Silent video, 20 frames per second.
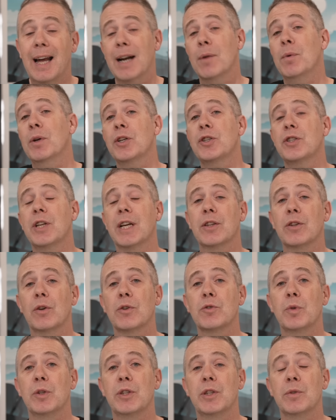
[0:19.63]
And I want to share
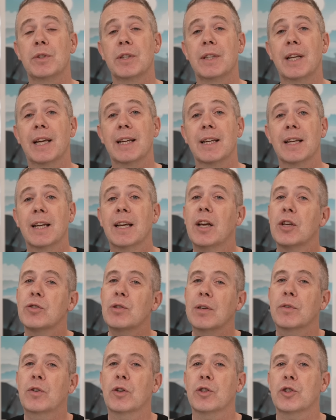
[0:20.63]
those with you today.
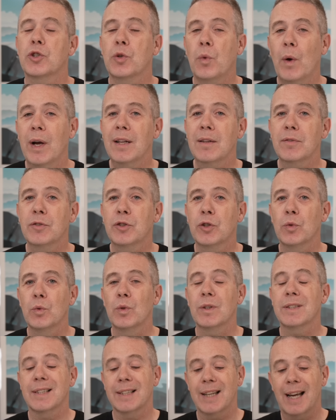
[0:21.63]
So I've got twelve
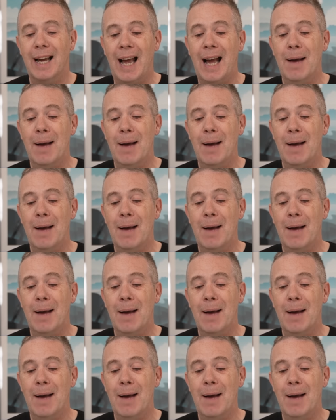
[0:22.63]
tools that I